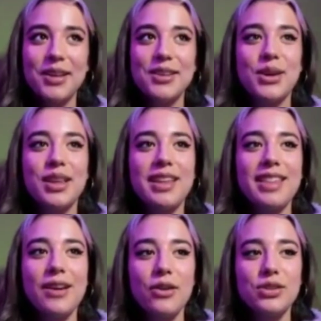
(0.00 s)
So I think
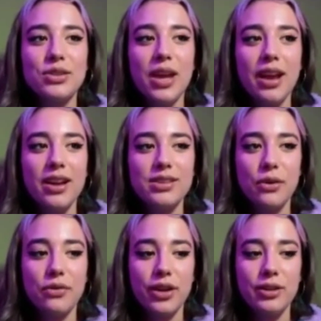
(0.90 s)
that also carries
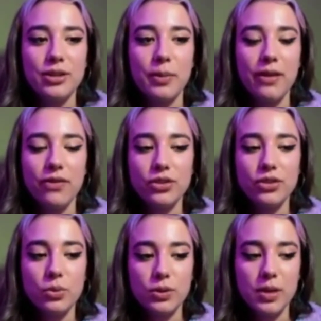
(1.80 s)
over into my
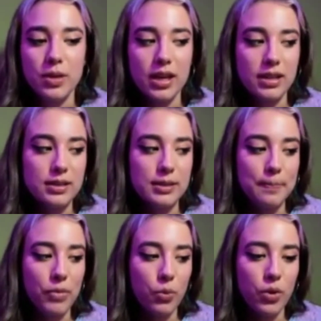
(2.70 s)
visuals, because
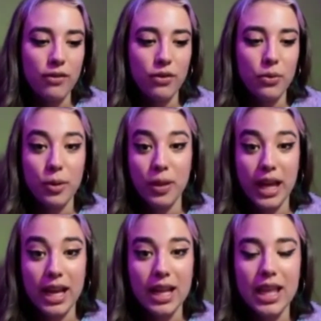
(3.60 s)
whenever we're
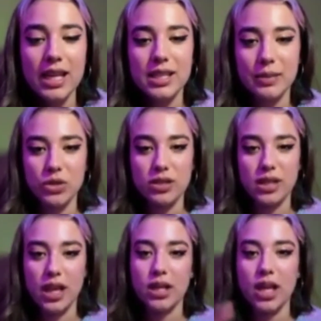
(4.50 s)
planning things, I'm just
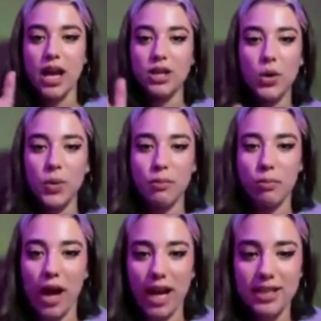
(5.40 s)
like, I don't want
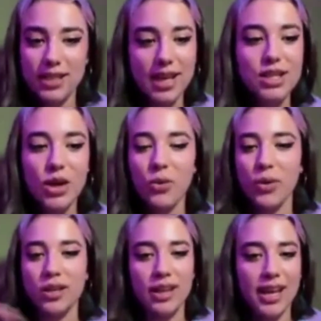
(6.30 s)
bright, I don't
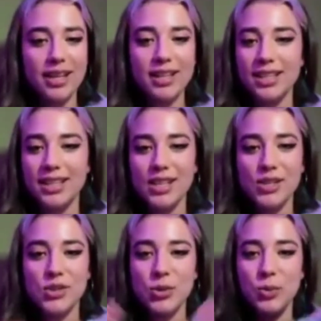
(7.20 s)
want like
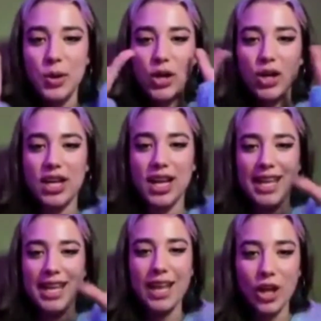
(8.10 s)
super
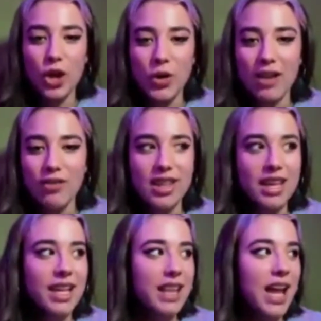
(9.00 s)
yellow and everything
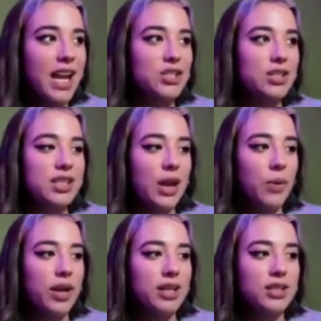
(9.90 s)
like that. I
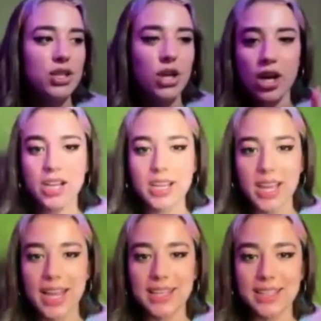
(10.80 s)
want it dark
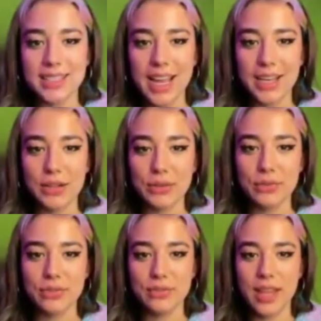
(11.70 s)
and kind of
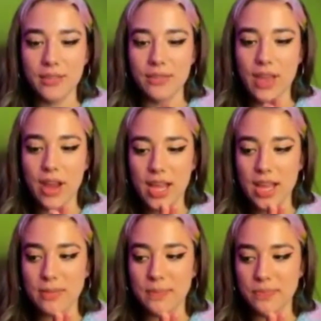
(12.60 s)
like
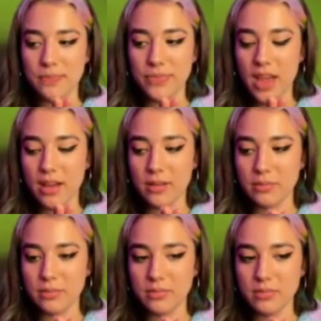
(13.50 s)
very
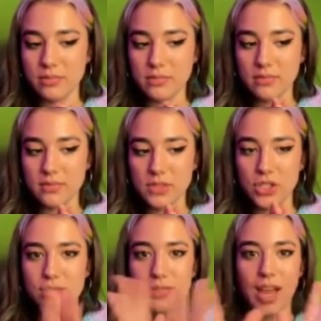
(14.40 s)

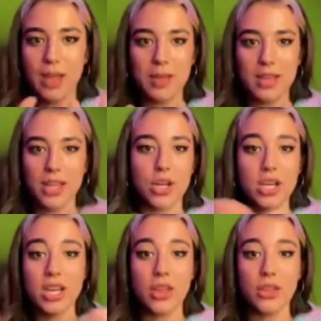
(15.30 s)
just vibey, like you're
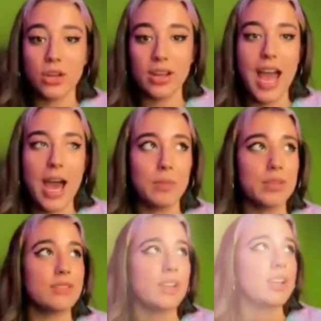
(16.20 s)
in another
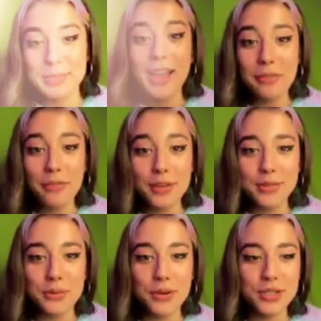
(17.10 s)
atmosphere. It's my
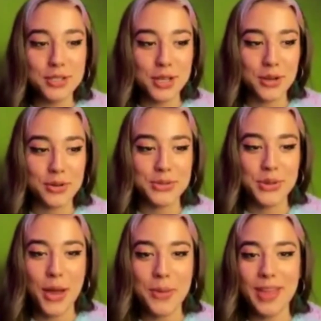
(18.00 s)
first award show,
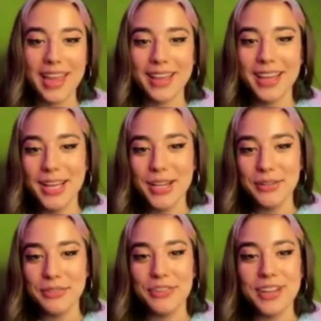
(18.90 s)
so I'm like
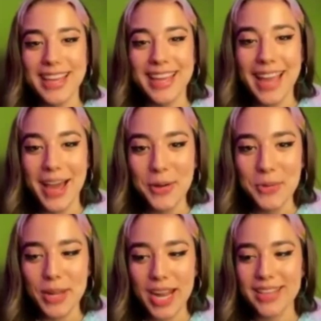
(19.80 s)
freaking
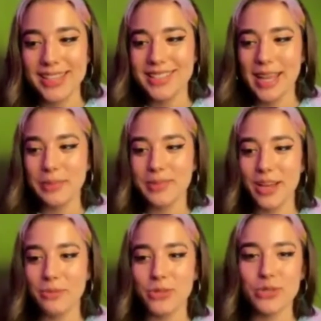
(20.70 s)
out, but at the same
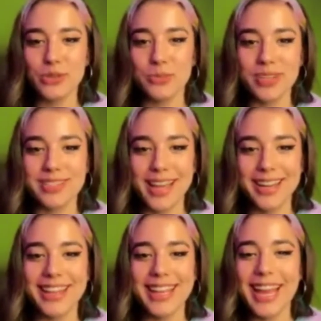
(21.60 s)
time just super
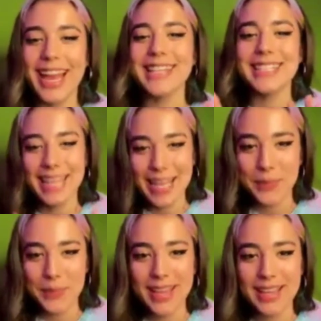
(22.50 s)
excited. Like, it hasn't hit
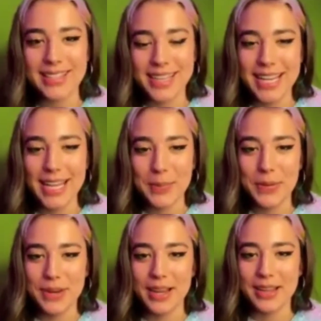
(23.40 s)
me yet. It's gonna hit
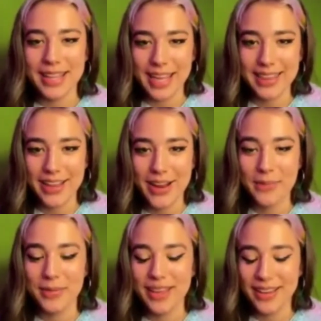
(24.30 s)
me when I get there
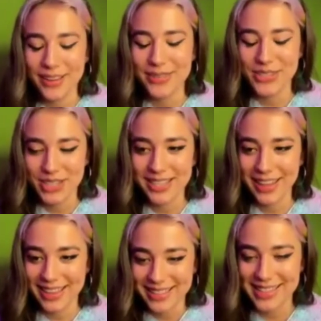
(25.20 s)
and I'm like, oh shit,
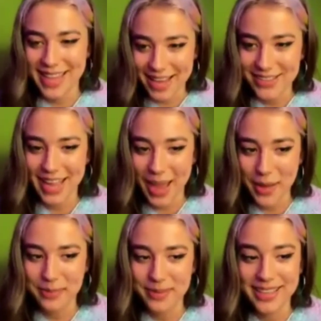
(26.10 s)
like this is actually
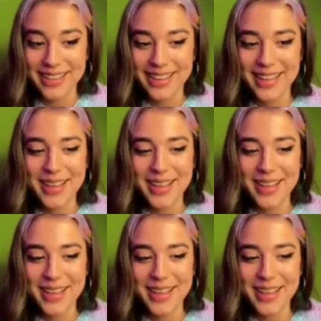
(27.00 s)
happening.